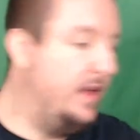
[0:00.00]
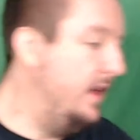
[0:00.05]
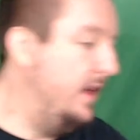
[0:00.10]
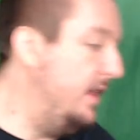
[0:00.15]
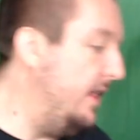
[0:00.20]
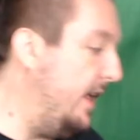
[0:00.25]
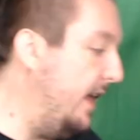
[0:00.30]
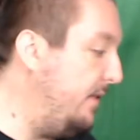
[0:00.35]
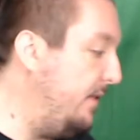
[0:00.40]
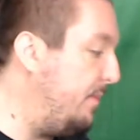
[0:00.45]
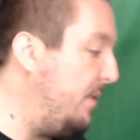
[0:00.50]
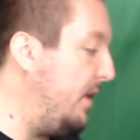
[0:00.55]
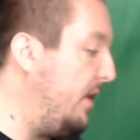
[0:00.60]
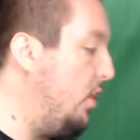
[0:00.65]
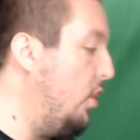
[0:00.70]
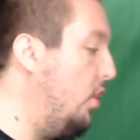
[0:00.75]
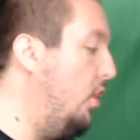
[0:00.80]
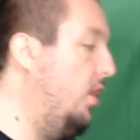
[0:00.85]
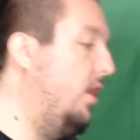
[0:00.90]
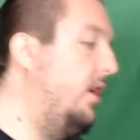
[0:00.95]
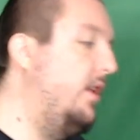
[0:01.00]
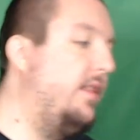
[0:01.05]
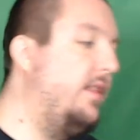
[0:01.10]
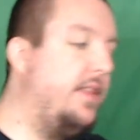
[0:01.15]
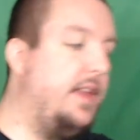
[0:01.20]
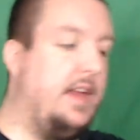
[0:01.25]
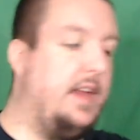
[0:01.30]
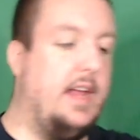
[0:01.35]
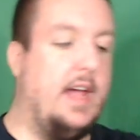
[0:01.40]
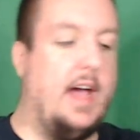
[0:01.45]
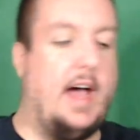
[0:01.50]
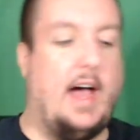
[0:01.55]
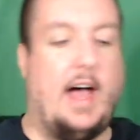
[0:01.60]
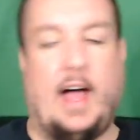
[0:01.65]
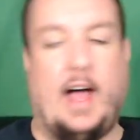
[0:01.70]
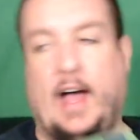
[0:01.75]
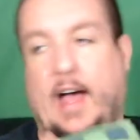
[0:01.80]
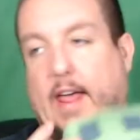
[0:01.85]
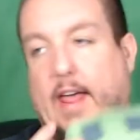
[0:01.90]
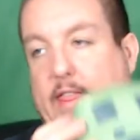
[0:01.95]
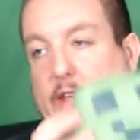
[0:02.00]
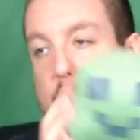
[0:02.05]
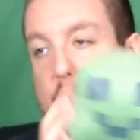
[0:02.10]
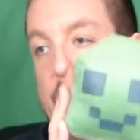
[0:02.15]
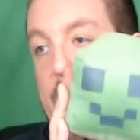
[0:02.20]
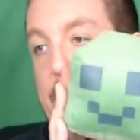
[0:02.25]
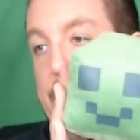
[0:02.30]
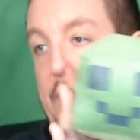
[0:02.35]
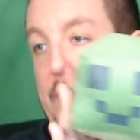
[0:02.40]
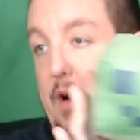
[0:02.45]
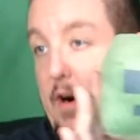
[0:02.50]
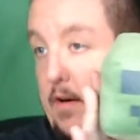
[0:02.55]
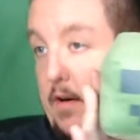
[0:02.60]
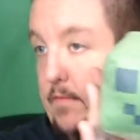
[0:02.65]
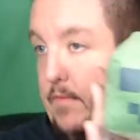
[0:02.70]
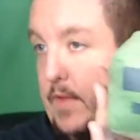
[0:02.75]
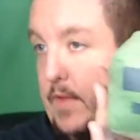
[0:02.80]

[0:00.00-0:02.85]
That's pretty cool. The, uh, the creeper, the